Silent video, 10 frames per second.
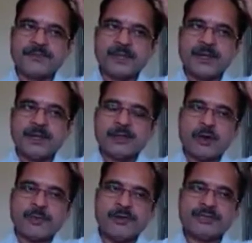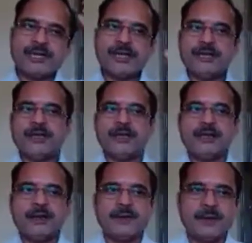during measurement of
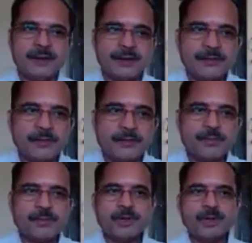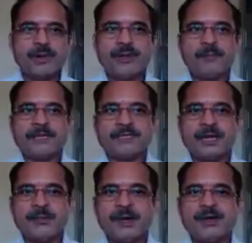this
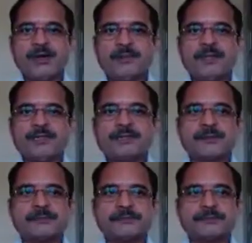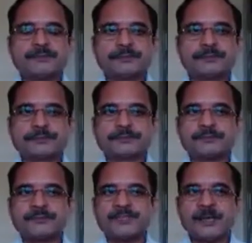myograph, you will need some
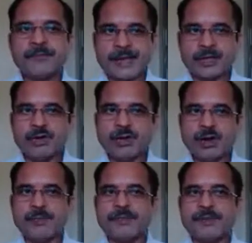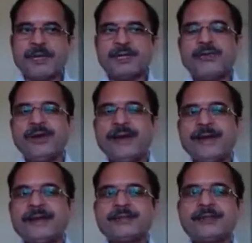motion
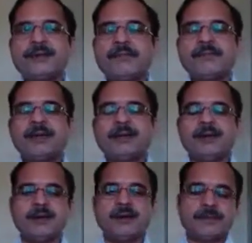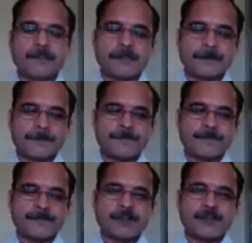of muscles,
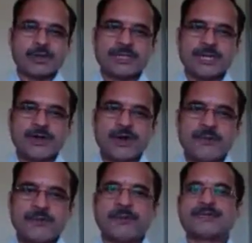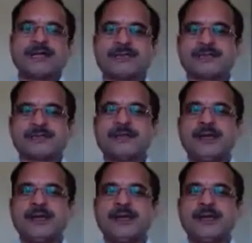and when the movement of muscles is